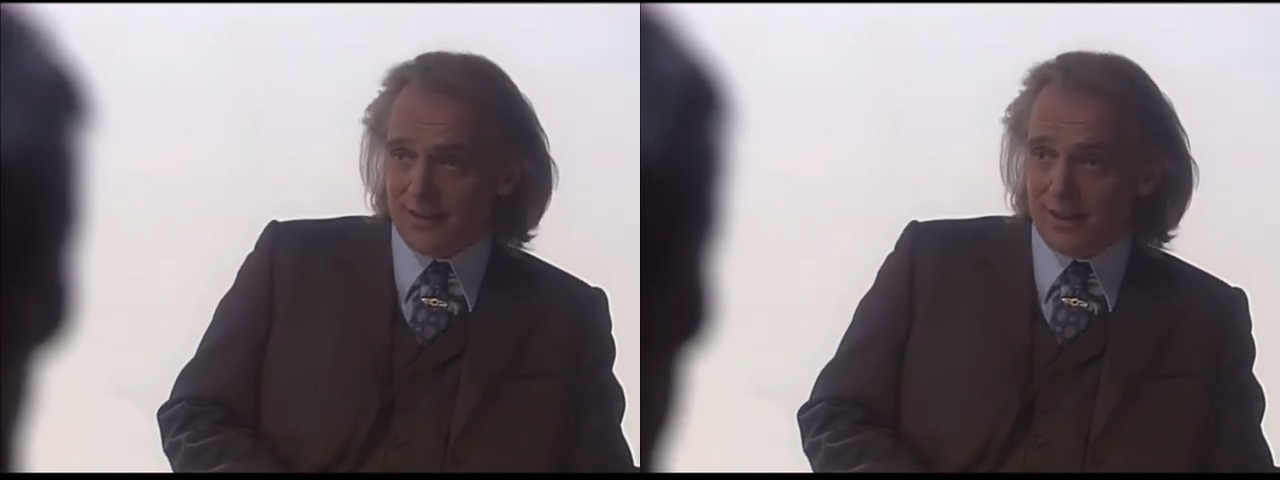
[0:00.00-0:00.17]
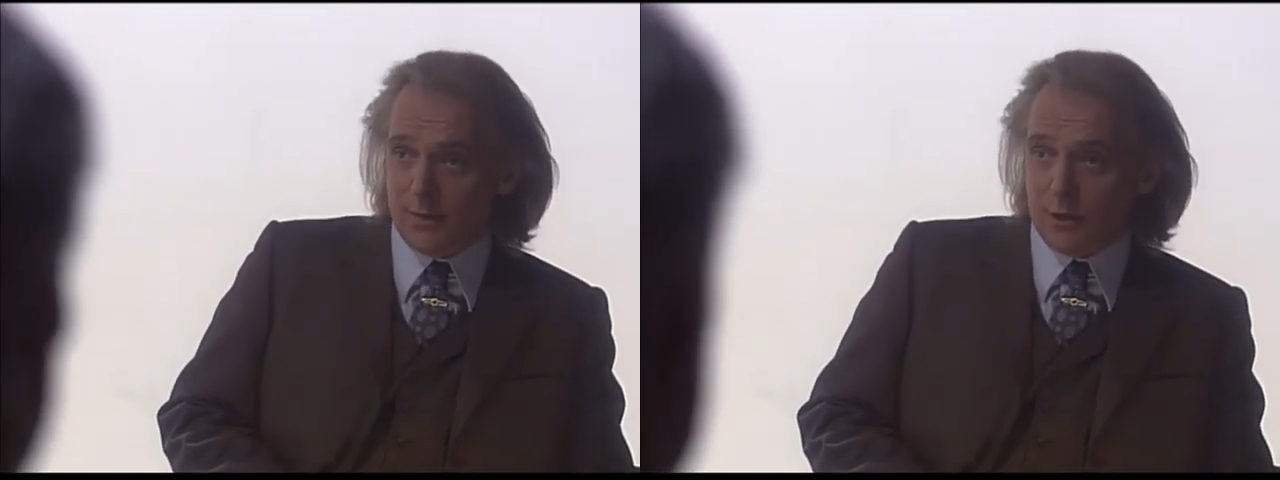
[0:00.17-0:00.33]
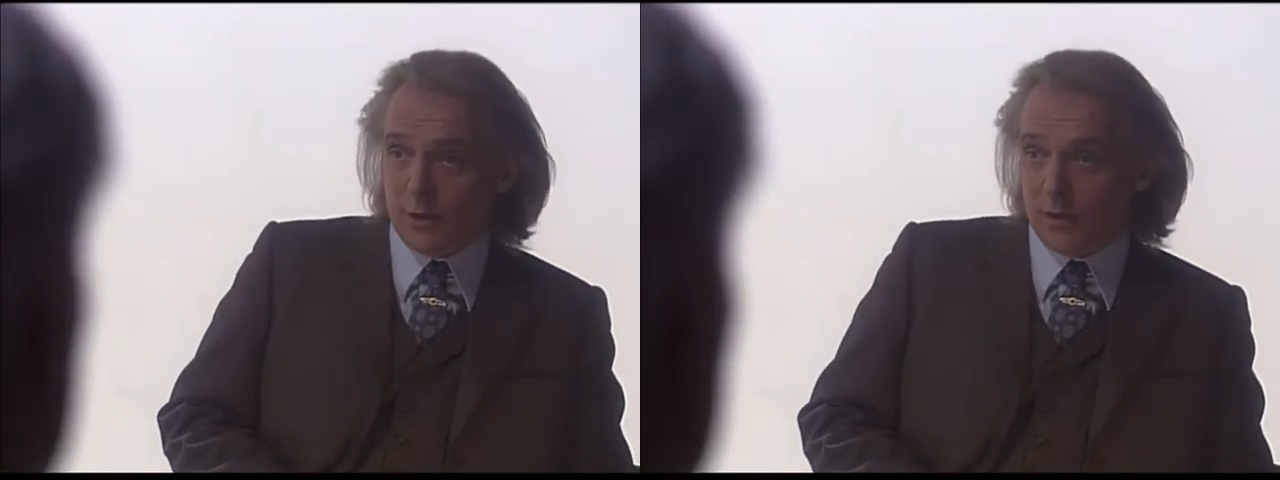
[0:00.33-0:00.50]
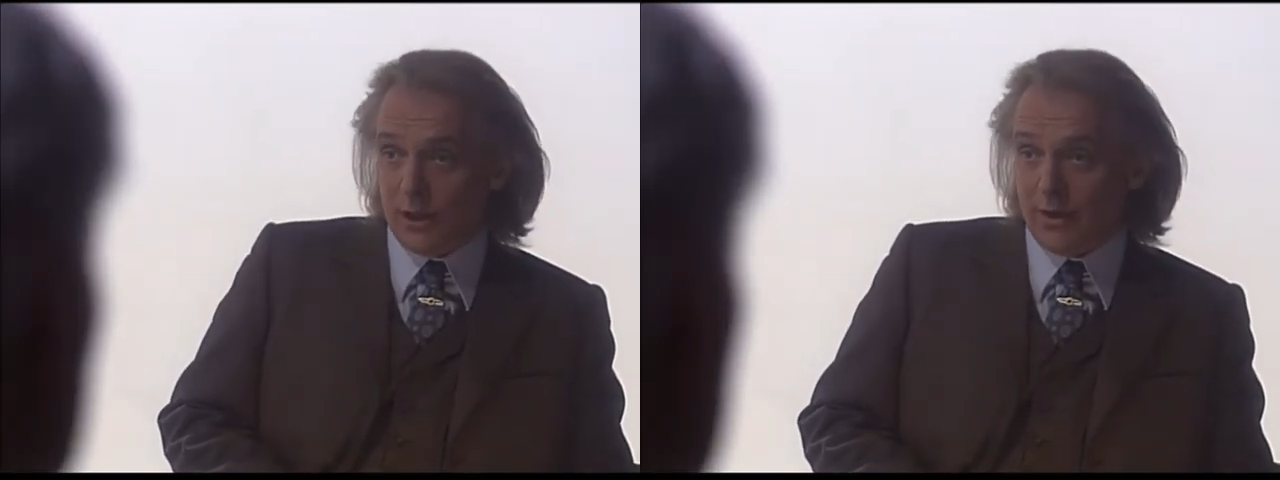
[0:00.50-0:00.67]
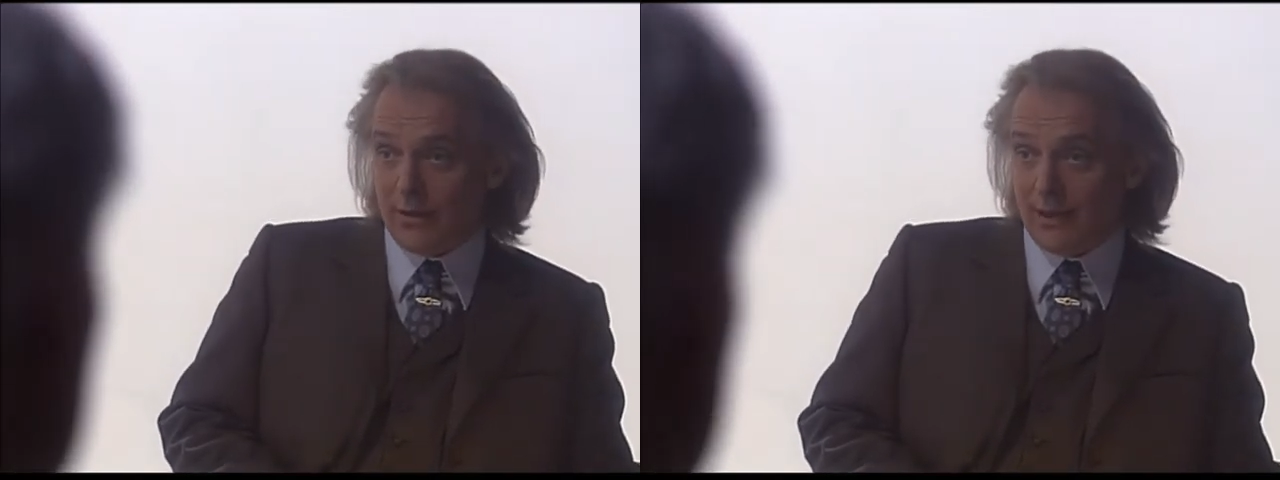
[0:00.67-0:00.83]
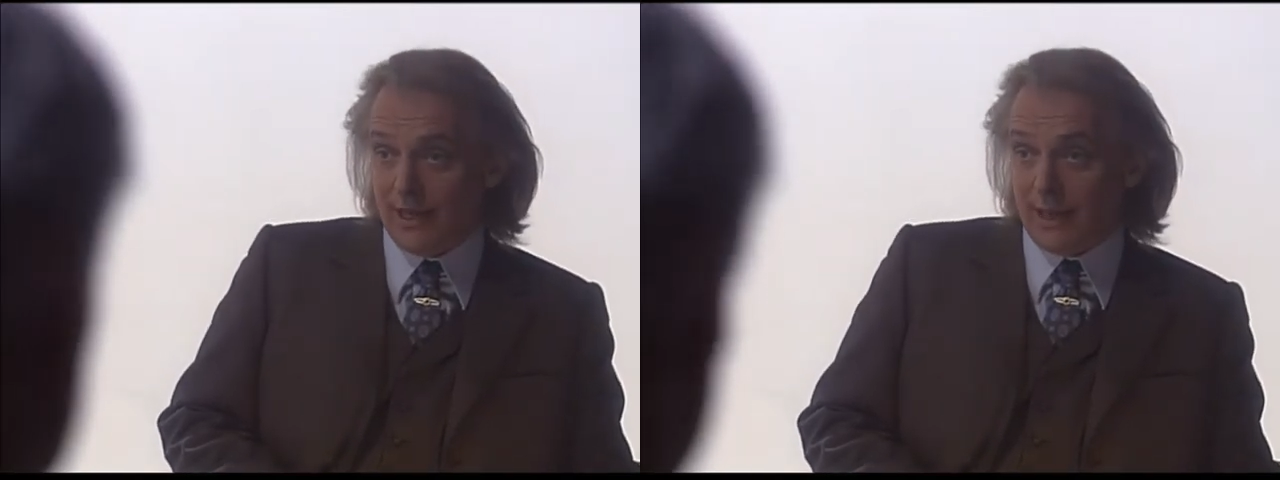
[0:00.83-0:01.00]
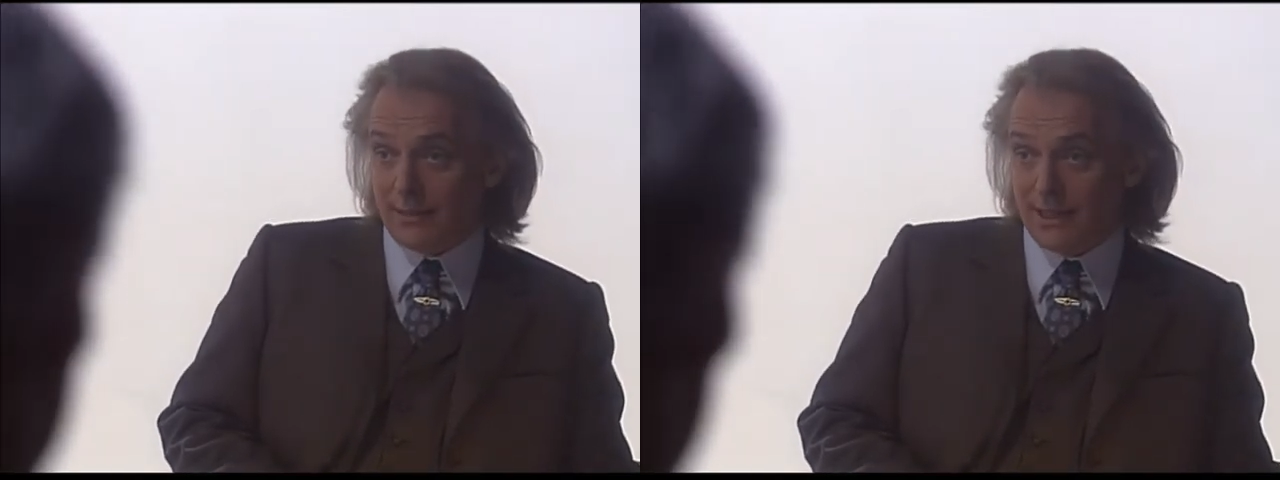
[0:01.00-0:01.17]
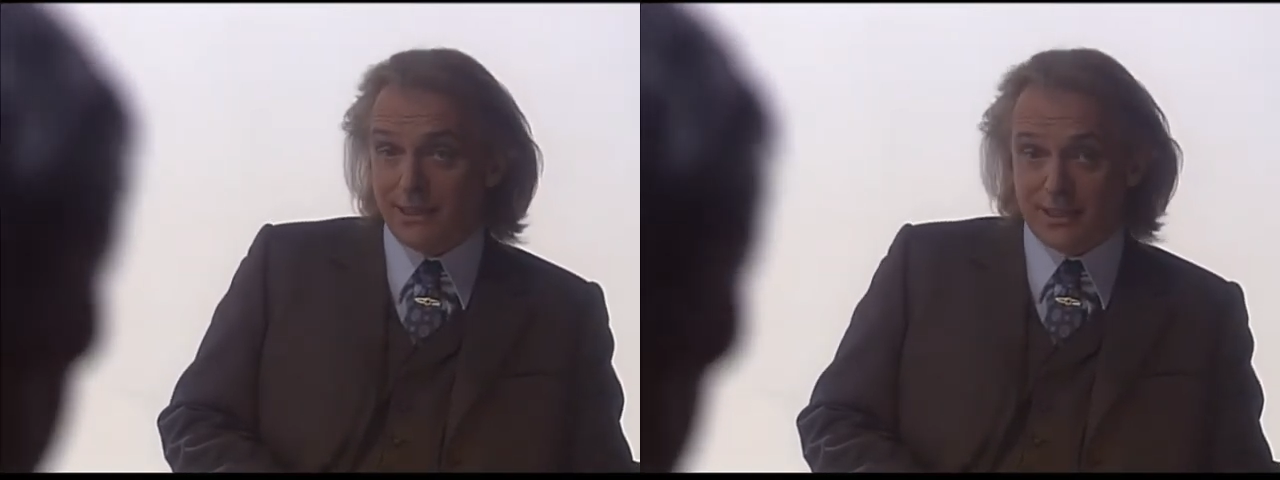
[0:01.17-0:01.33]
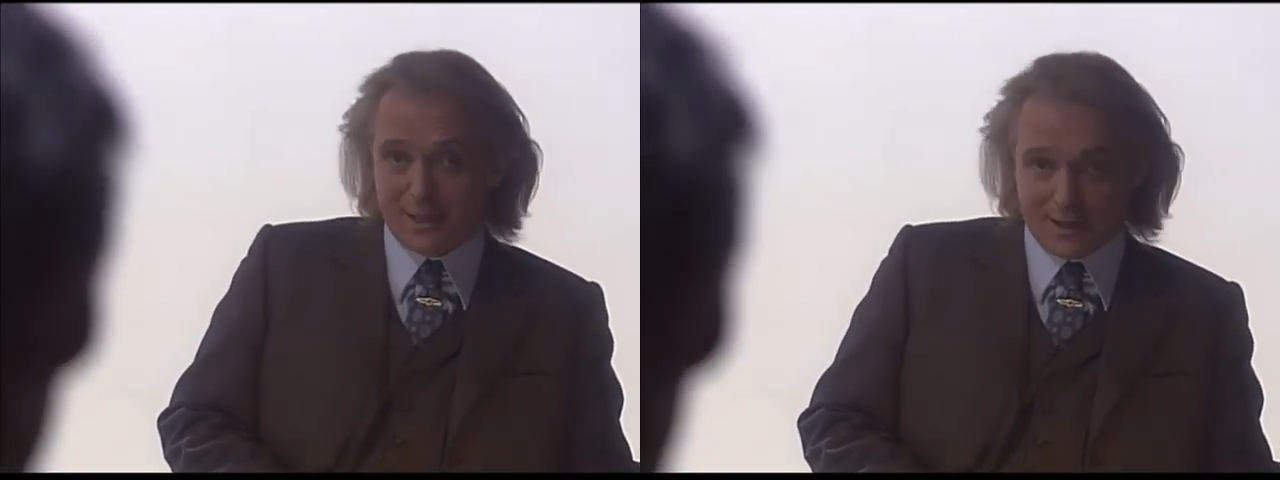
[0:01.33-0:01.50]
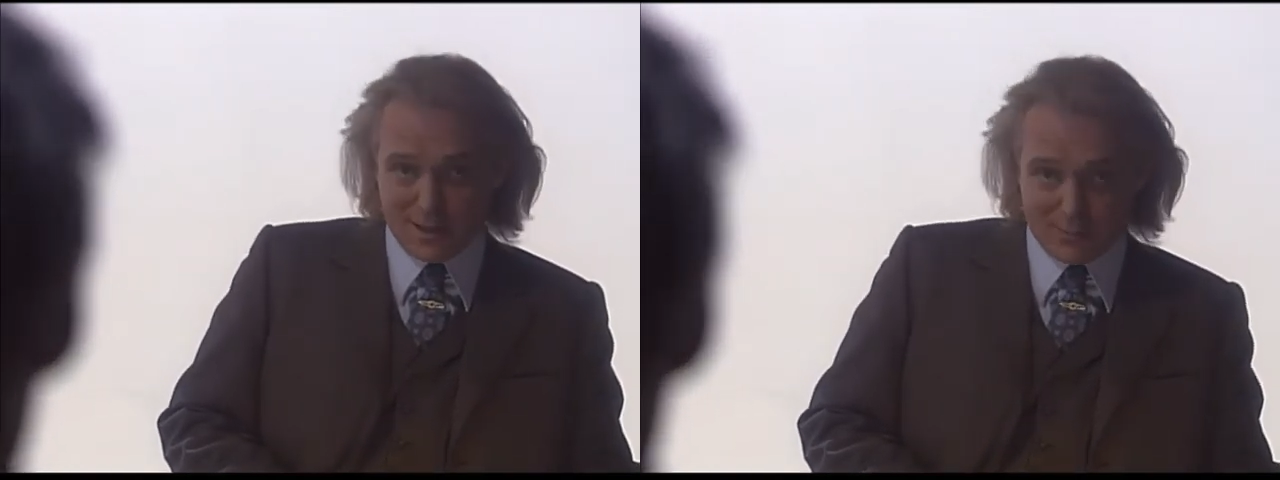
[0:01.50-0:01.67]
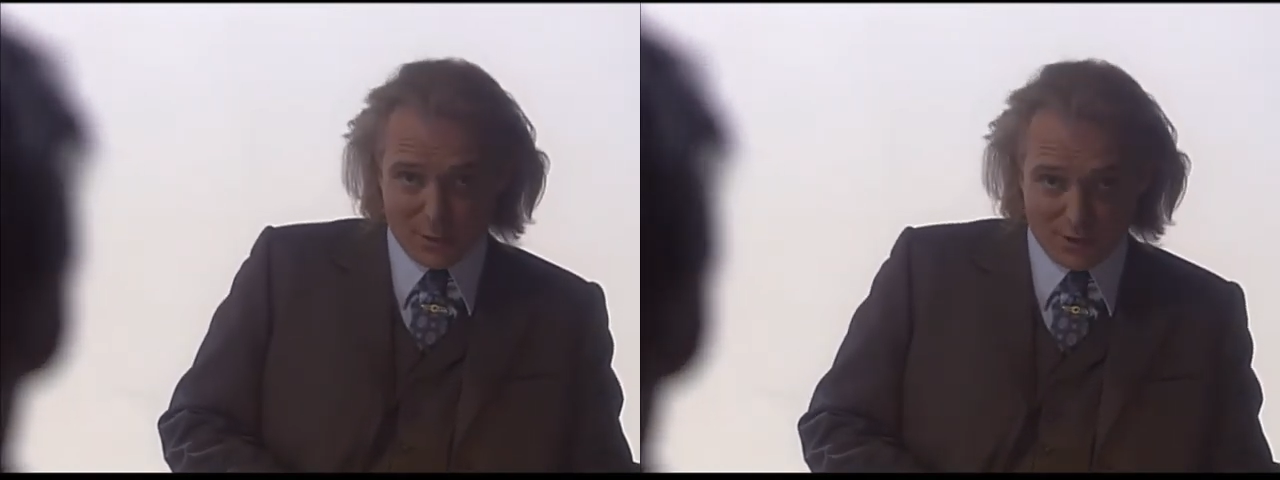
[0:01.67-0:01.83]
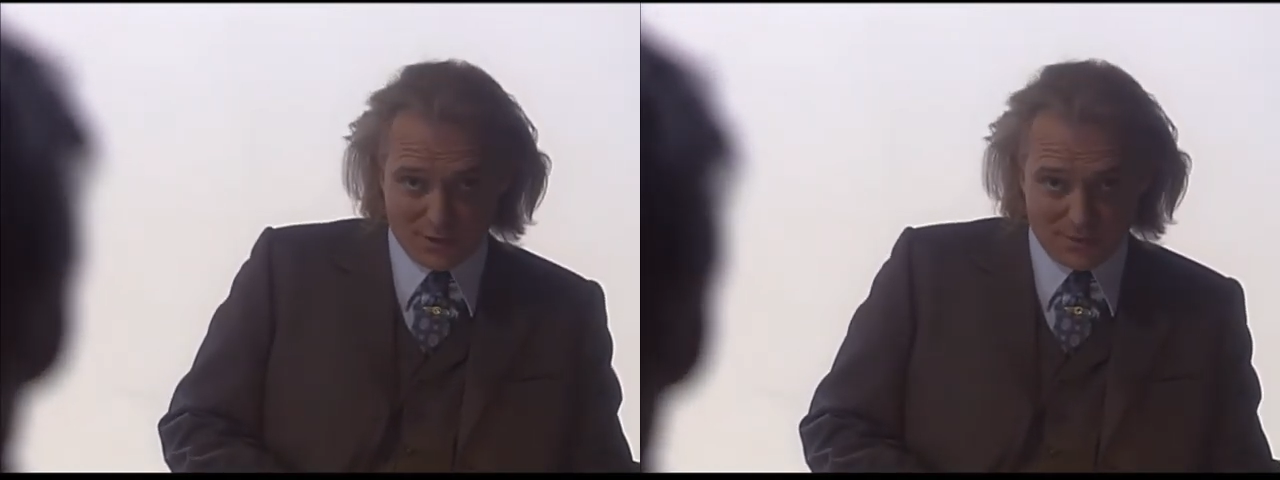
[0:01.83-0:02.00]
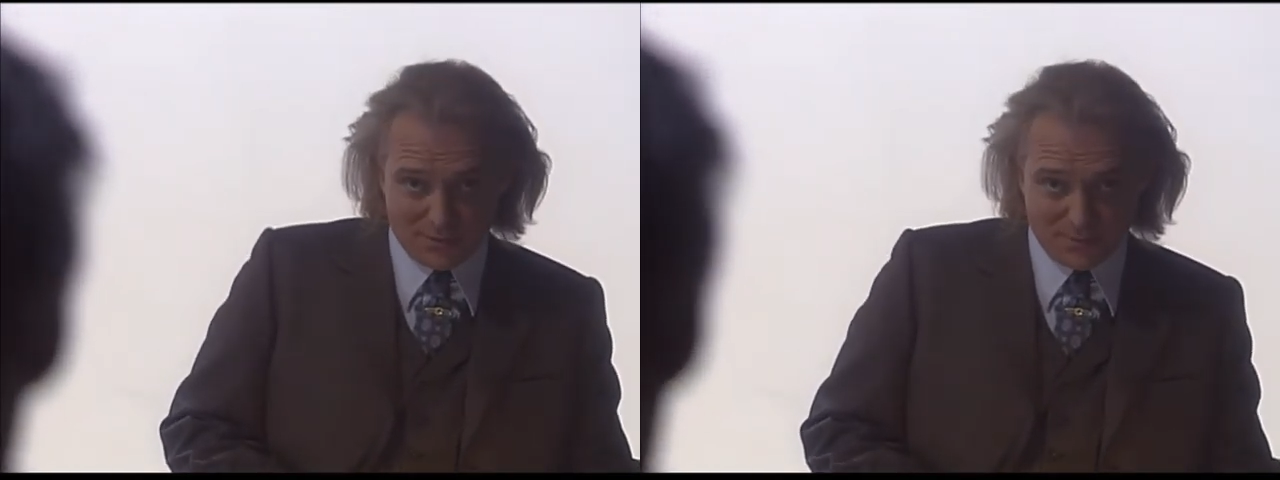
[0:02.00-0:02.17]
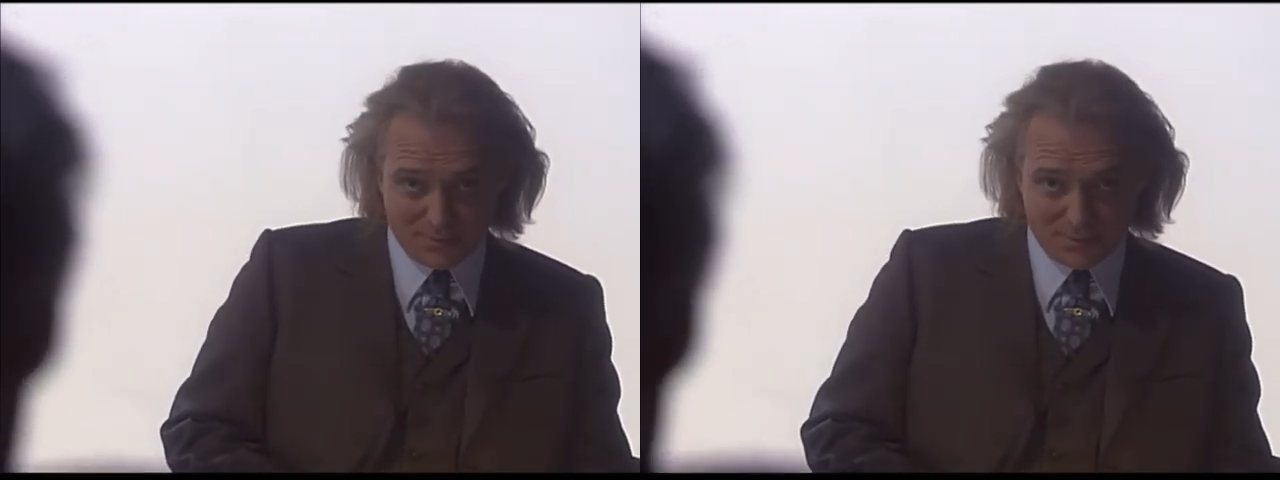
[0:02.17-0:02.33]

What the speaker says: And we all know how he kept his cigars moist.